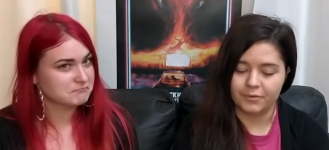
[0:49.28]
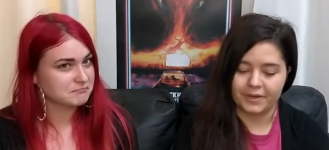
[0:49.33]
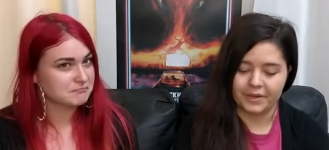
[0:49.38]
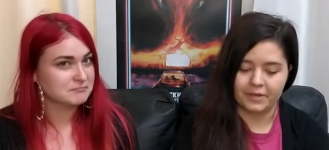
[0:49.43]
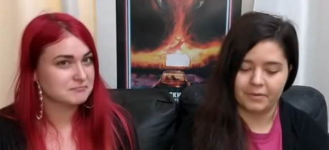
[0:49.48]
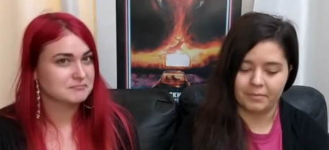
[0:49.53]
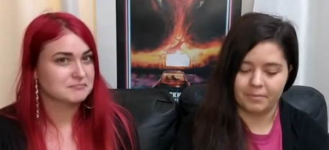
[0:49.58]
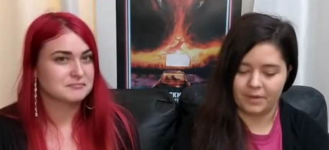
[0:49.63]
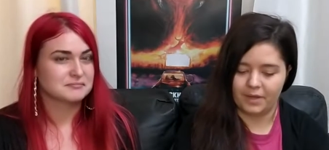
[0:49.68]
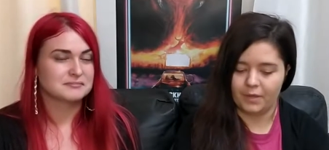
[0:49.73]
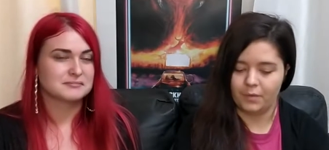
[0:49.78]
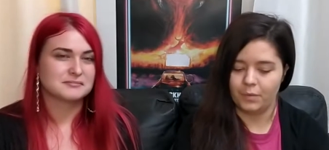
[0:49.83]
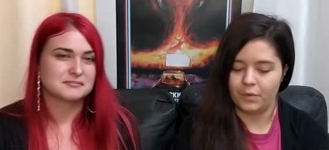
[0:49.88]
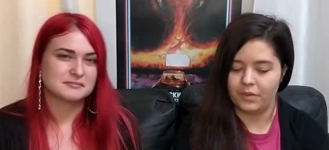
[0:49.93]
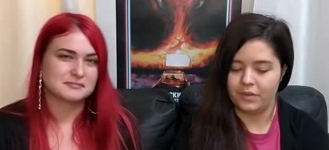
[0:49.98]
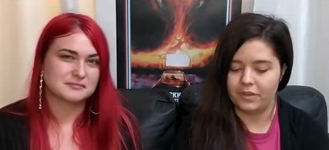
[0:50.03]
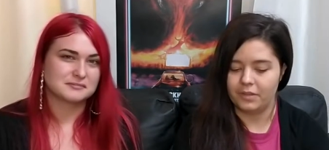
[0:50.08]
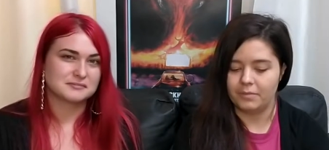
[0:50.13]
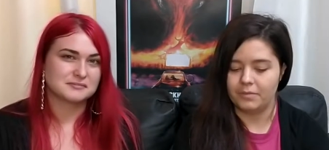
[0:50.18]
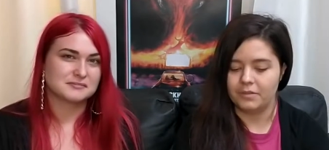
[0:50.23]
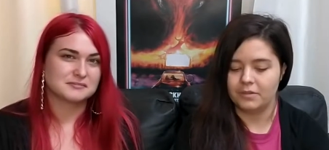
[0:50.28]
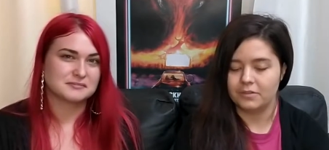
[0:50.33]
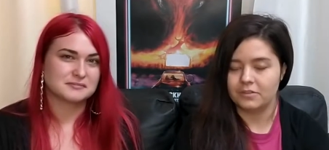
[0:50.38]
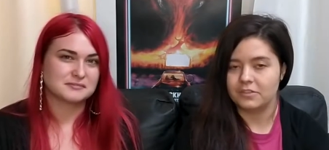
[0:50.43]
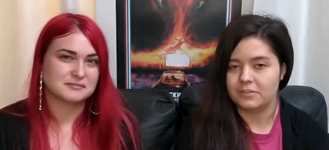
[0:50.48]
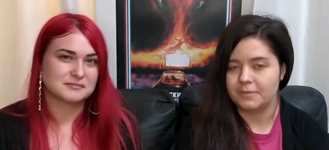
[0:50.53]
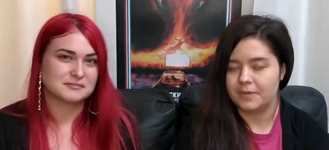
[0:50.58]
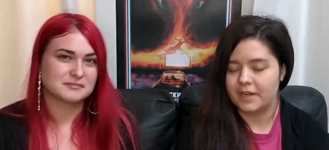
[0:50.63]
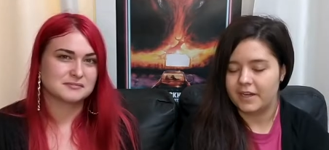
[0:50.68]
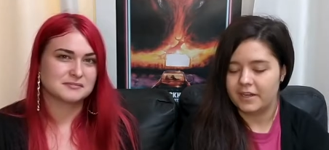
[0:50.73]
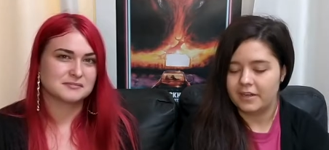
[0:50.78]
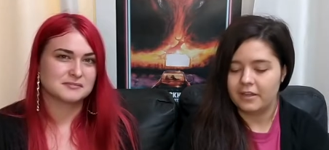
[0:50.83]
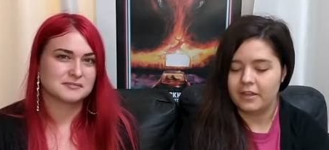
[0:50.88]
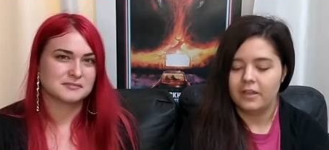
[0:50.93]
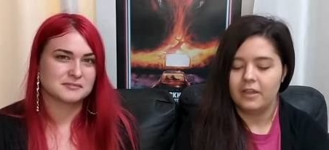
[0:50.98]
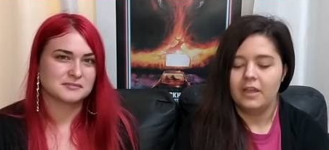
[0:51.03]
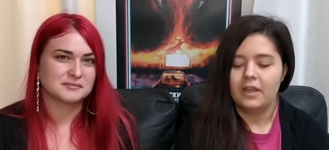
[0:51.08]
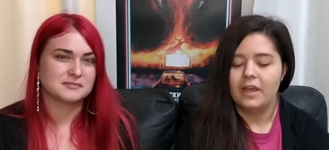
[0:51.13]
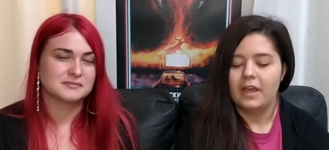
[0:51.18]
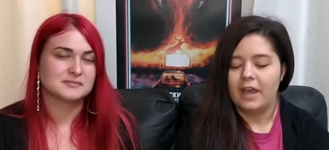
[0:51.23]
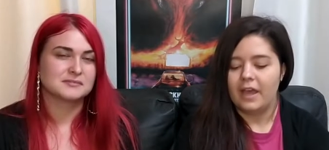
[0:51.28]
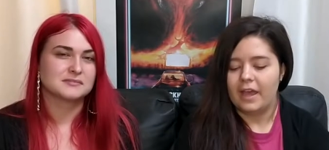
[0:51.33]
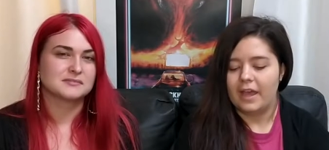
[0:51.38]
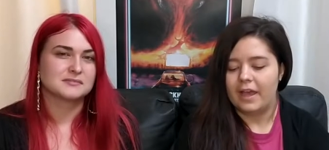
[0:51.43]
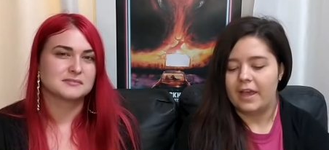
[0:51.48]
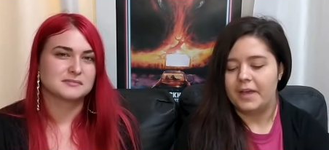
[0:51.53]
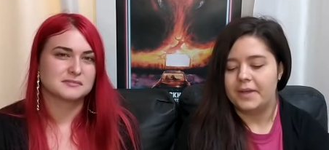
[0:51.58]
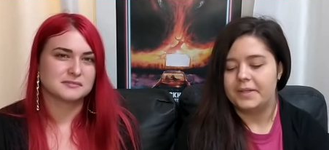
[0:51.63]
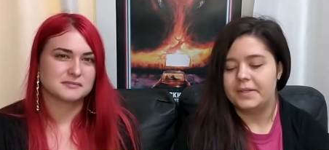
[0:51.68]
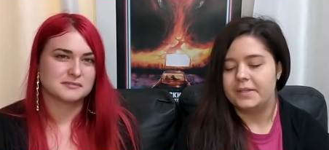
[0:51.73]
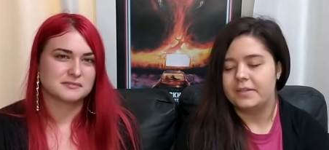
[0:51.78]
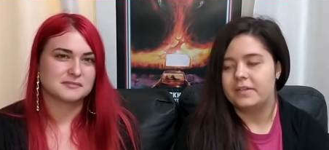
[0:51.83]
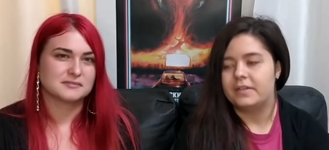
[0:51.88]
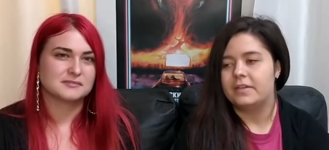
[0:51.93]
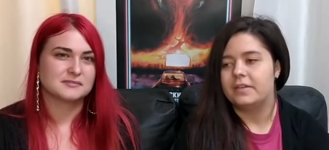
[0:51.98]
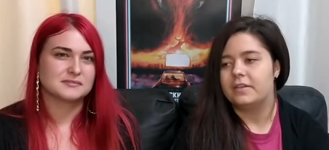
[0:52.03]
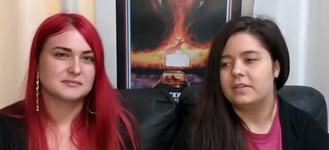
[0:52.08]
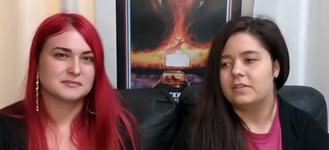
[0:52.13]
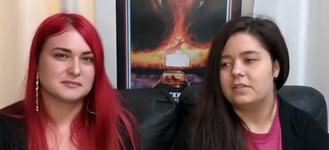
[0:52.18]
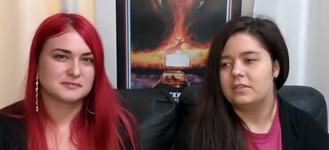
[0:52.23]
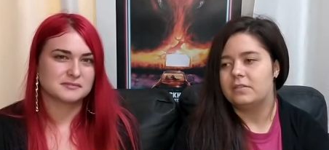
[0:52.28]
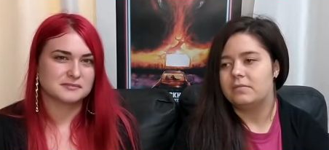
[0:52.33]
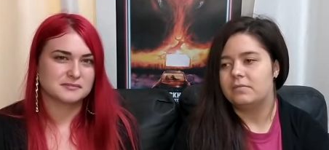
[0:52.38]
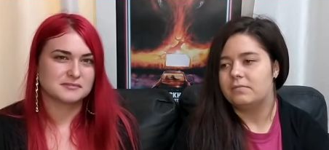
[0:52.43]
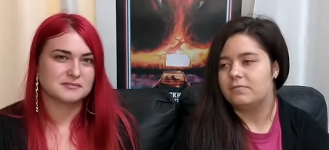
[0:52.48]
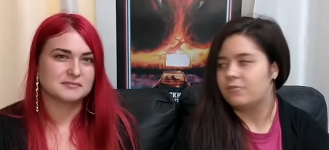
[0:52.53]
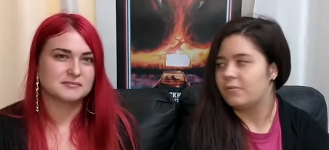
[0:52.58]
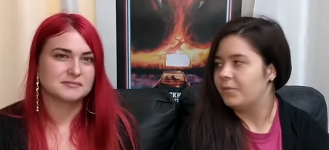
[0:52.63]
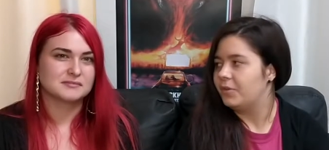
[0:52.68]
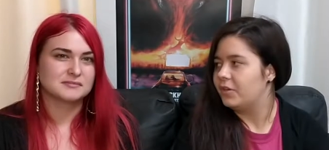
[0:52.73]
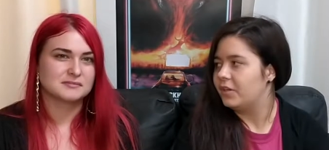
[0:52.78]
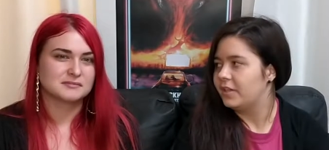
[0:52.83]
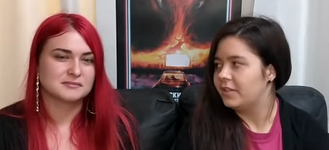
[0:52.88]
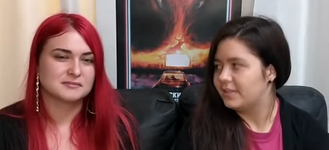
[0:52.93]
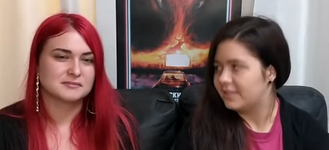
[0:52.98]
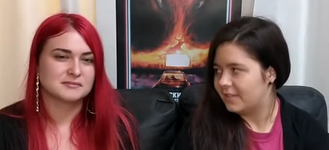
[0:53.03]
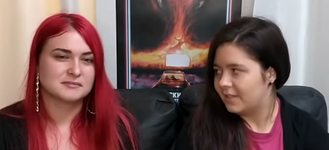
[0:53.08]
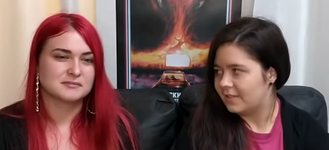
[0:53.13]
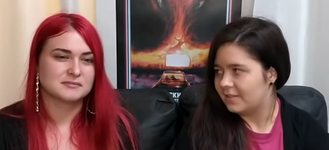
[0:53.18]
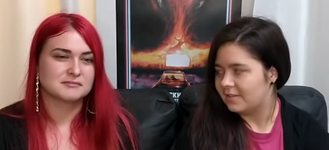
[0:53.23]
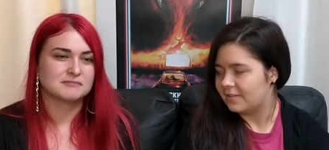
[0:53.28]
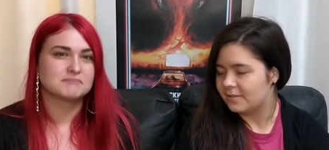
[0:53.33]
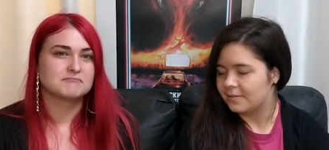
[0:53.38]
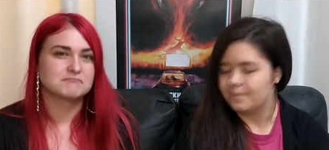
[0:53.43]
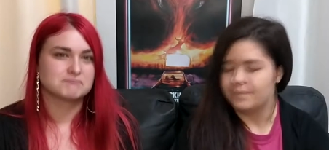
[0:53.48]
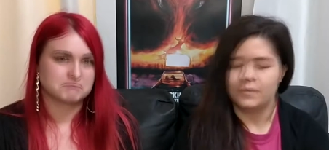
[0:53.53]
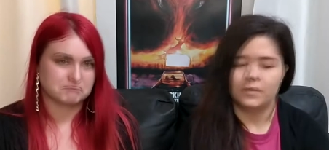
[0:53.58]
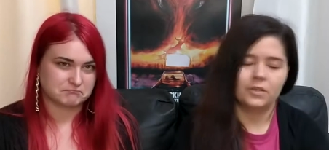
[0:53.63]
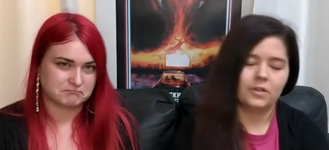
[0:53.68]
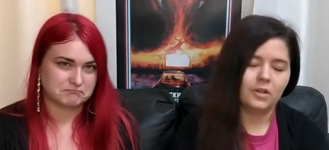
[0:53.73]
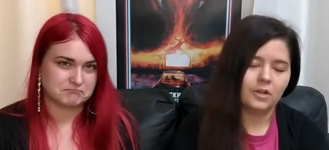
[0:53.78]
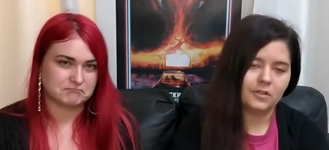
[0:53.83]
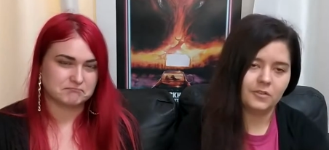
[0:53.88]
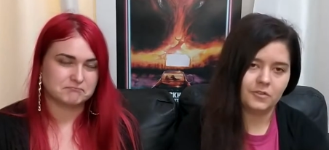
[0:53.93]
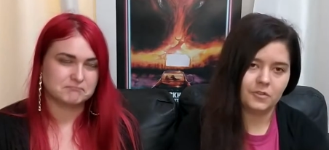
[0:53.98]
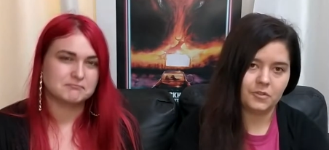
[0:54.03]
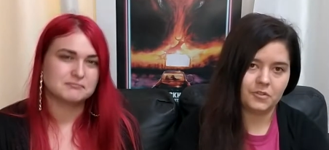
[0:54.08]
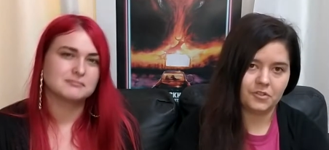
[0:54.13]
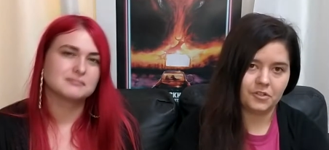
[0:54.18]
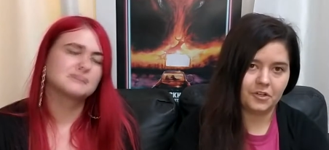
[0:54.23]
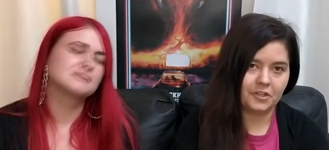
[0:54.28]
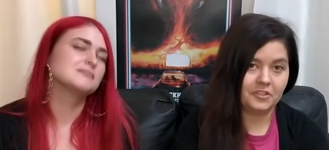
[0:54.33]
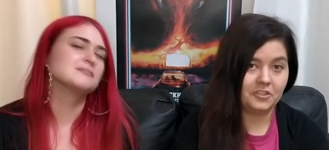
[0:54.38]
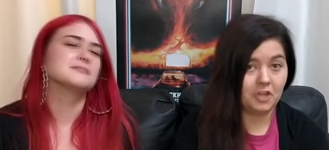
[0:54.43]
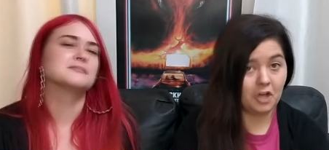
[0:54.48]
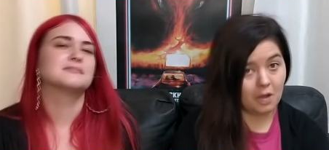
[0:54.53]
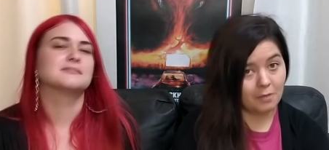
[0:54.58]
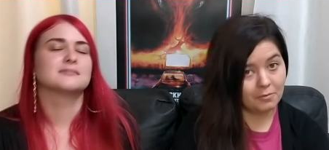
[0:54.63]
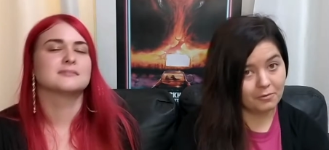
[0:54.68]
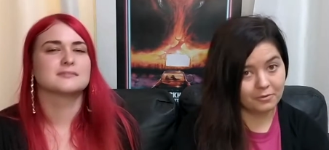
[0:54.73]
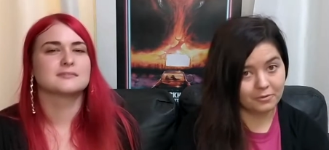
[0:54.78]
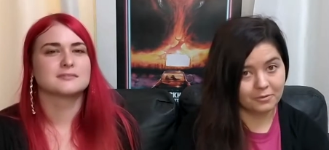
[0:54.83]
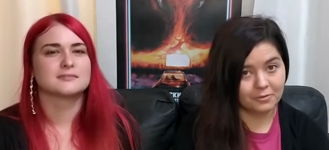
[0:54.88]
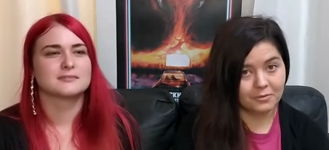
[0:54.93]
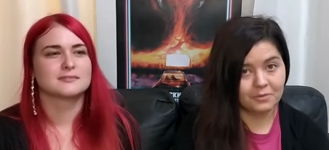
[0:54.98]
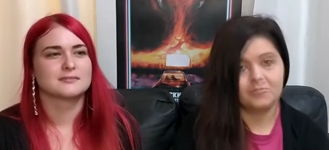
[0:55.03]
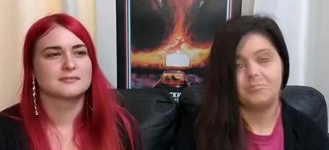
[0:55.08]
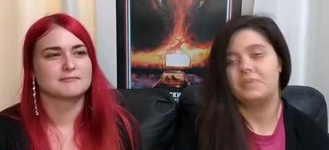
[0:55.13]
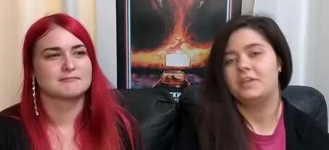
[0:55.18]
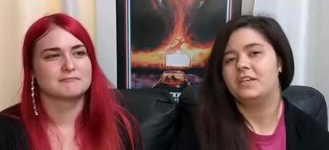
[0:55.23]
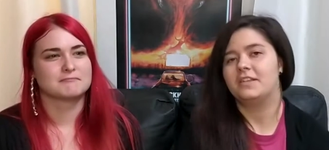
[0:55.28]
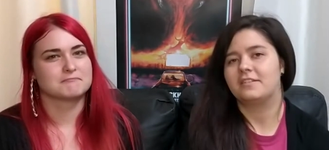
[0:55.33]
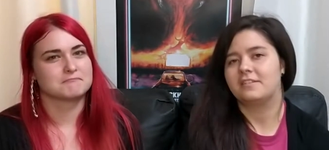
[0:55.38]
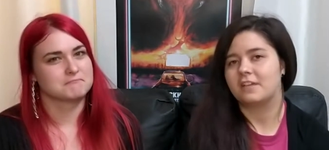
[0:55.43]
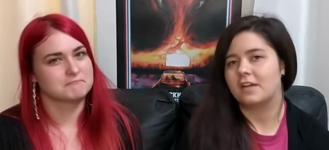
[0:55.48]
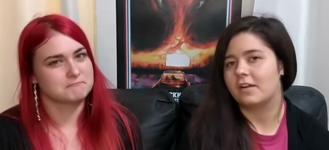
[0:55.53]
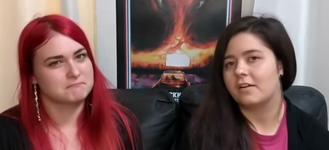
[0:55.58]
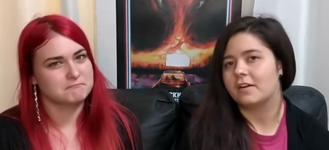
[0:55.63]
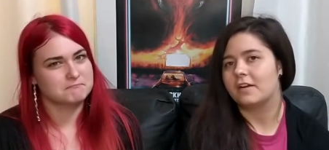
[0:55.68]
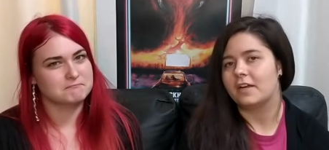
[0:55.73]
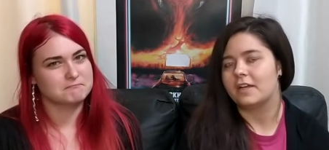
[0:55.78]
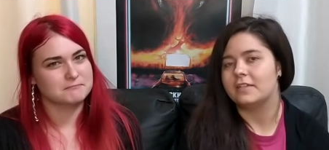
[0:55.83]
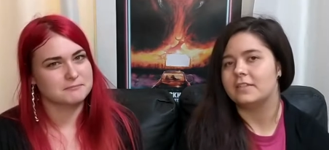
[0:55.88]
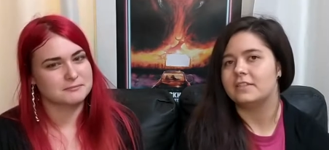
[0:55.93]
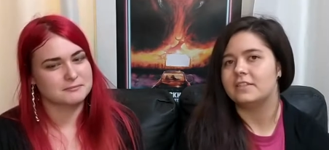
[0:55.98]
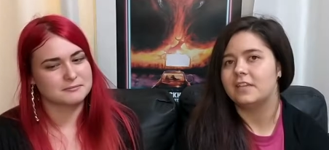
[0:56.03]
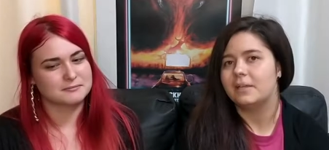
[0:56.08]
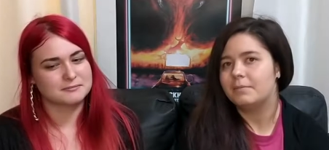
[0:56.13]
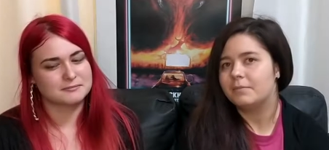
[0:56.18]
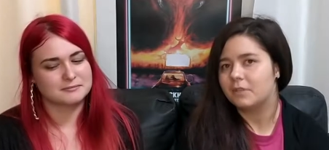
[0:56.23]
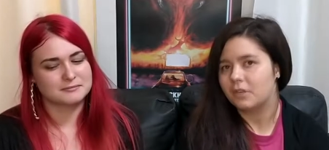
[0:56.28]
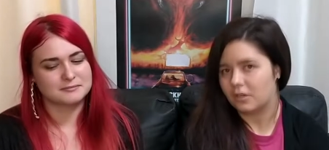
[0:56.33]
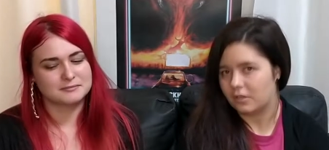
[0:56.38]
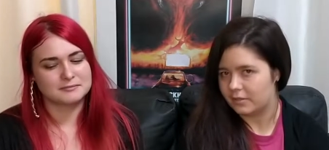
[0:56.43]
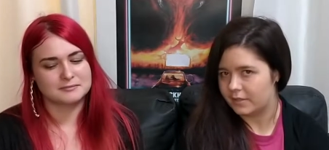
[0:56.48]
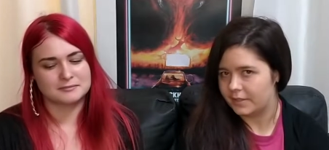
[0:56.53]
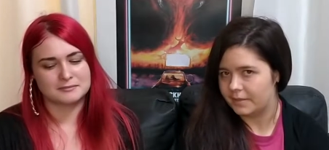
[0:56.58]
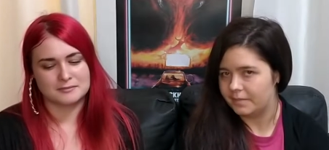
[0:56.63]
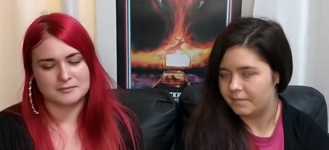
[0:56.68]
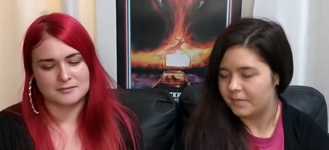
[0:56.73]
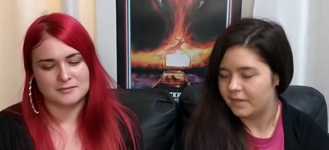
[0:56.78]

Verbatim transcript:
Speaker 1: written by William Hjortsberg, and uh, from the United States. Mm. Also starring Tom Cruise, Mia Sara, mm. and Tim Curry.